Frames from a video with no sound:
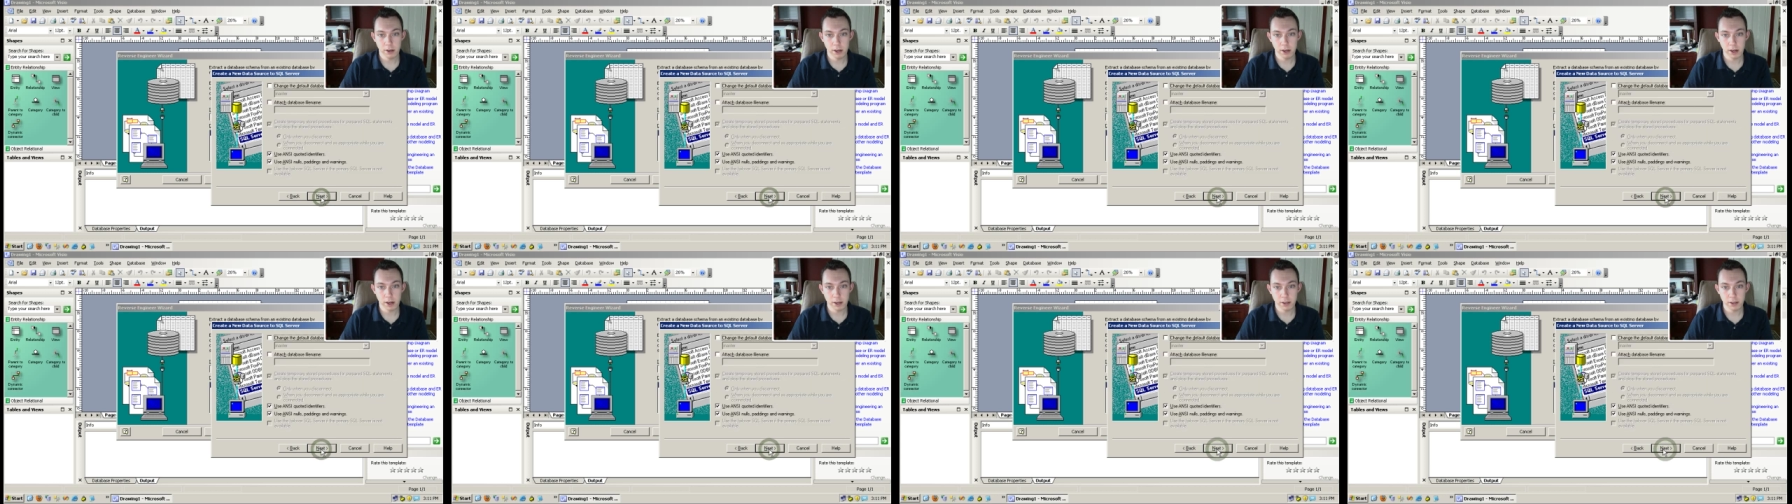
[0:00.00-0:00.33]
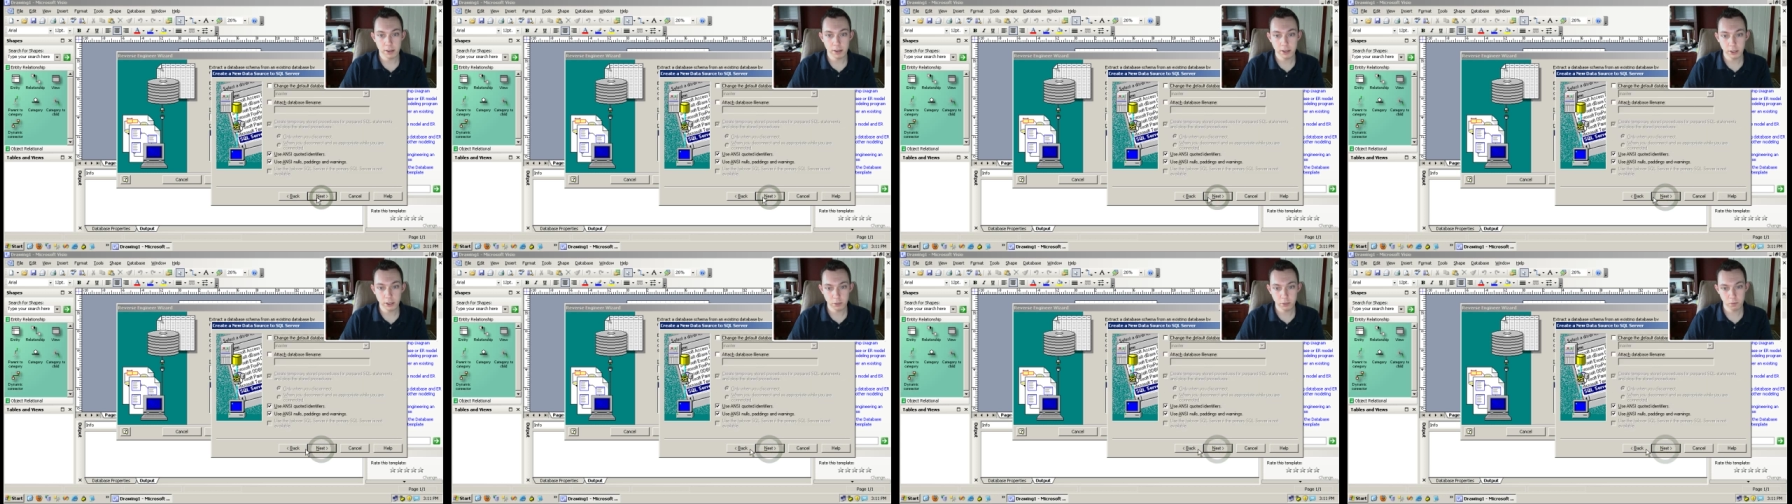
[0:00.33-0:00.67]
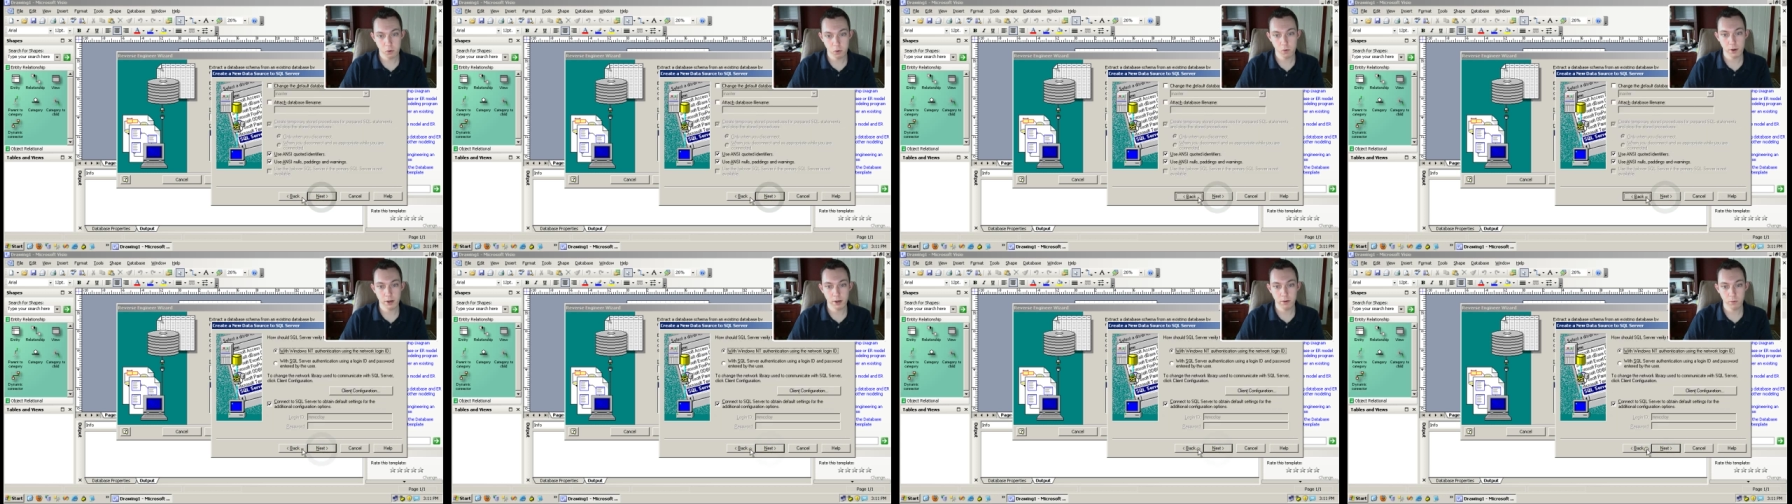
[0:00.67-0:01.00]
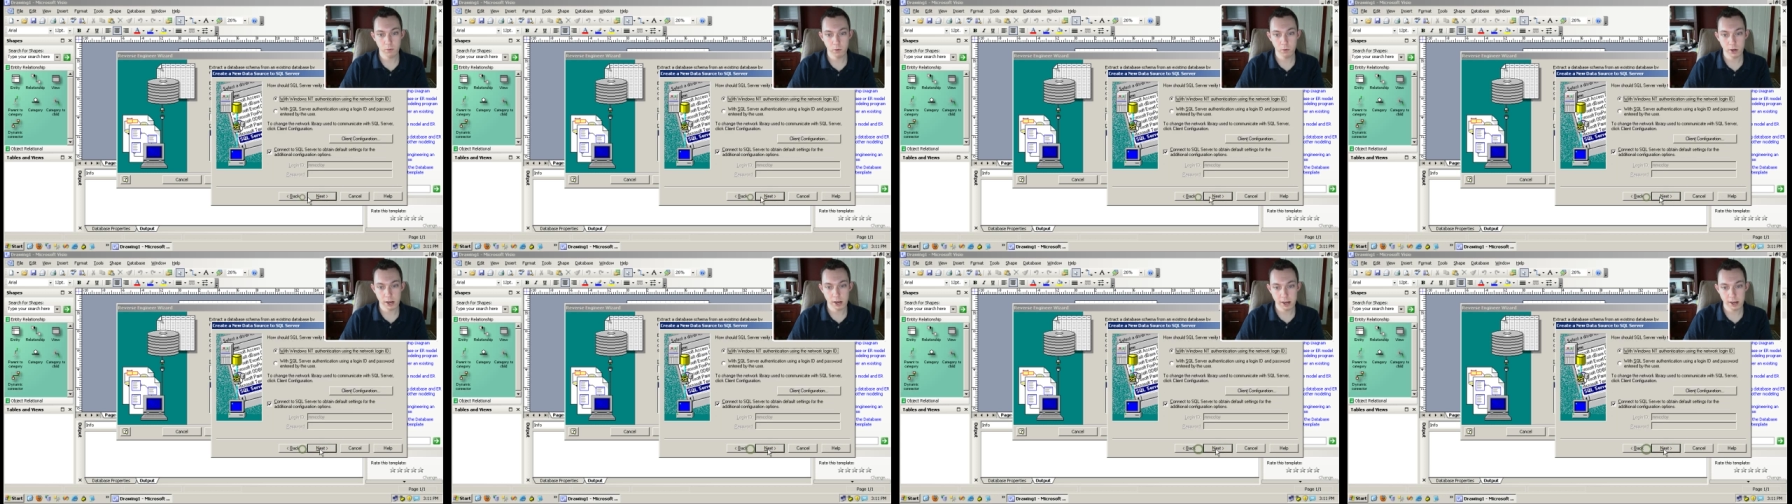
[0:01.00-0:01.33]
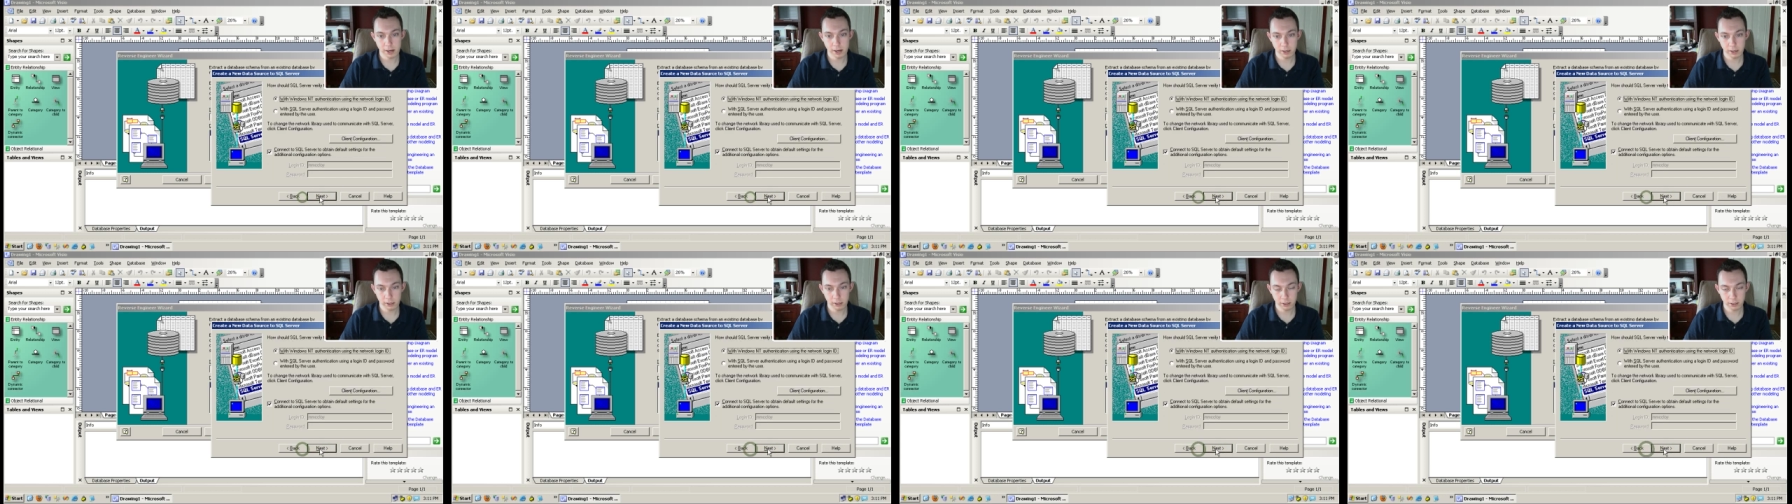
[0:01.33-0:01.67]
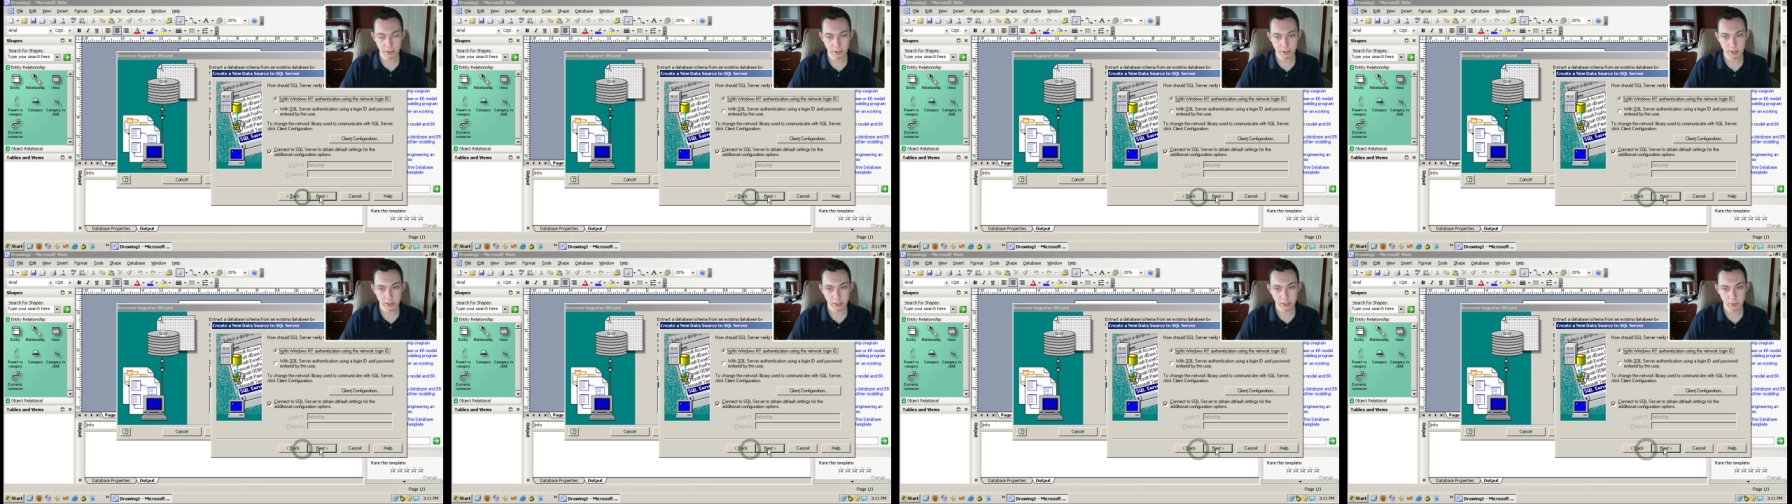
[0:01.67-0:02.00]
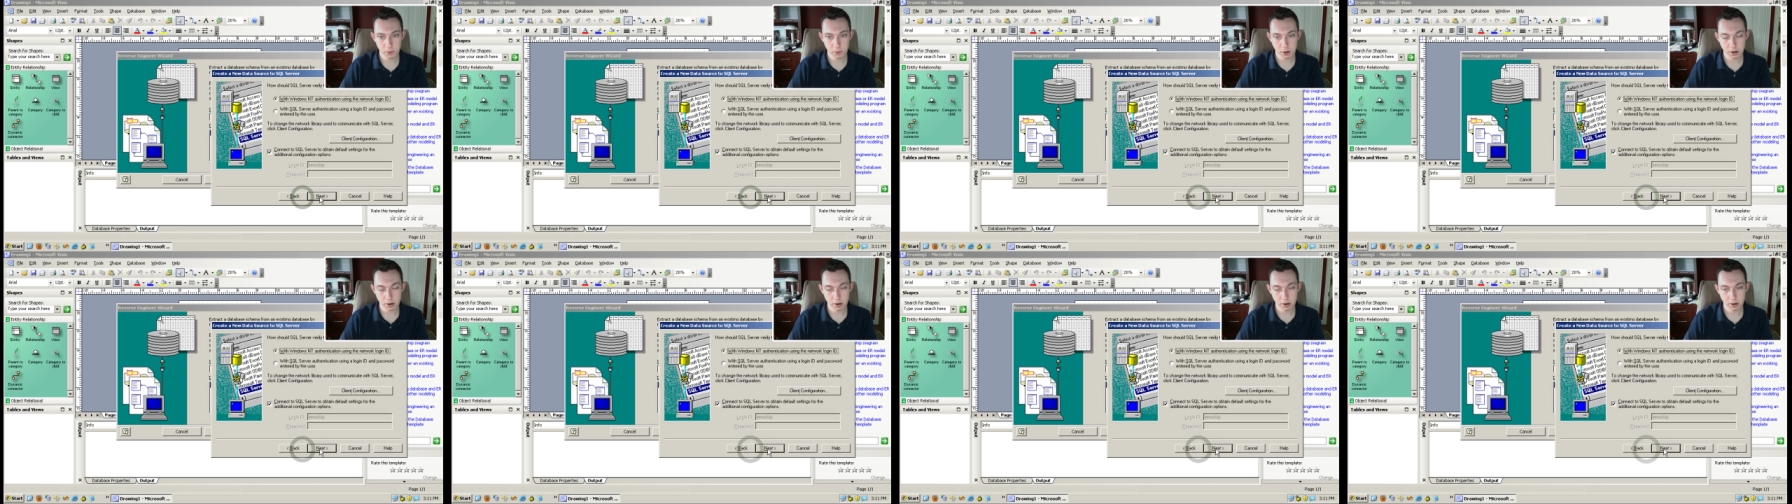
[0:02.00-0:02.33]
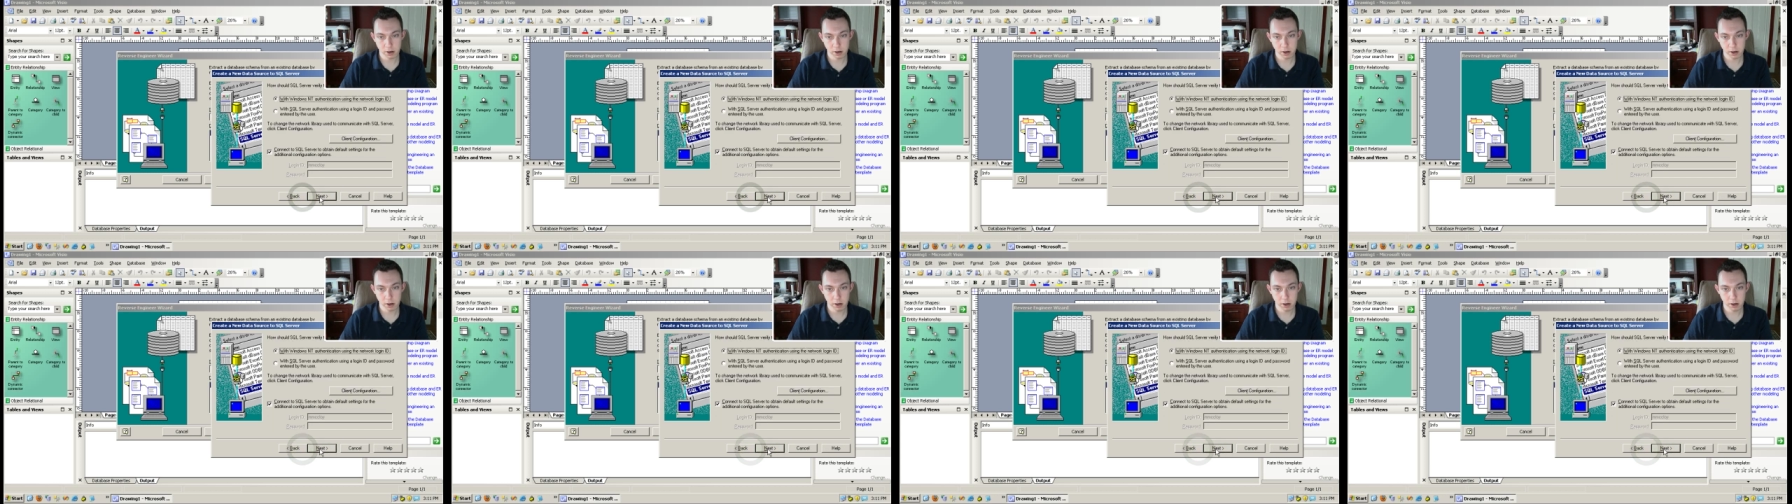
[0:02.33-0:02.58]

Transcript: At this point, when I had clicked this next button,